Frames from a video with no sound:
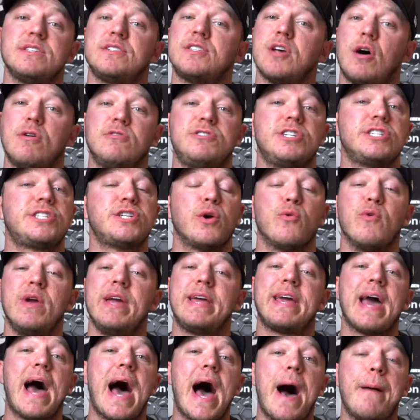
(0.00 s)
So just to
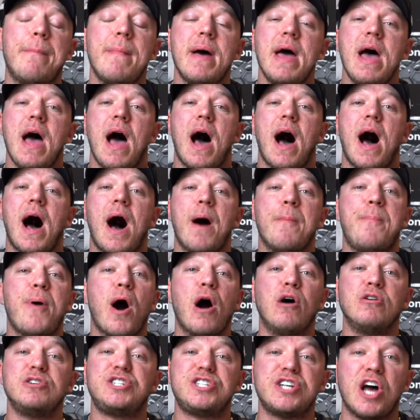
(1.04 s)
recap,
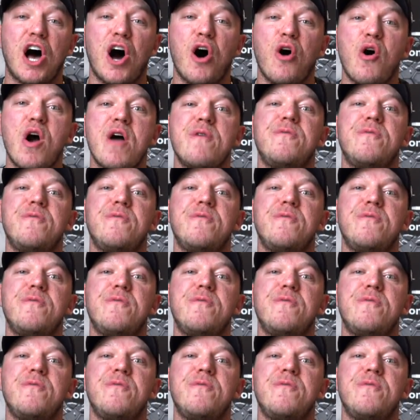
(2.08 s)
post show,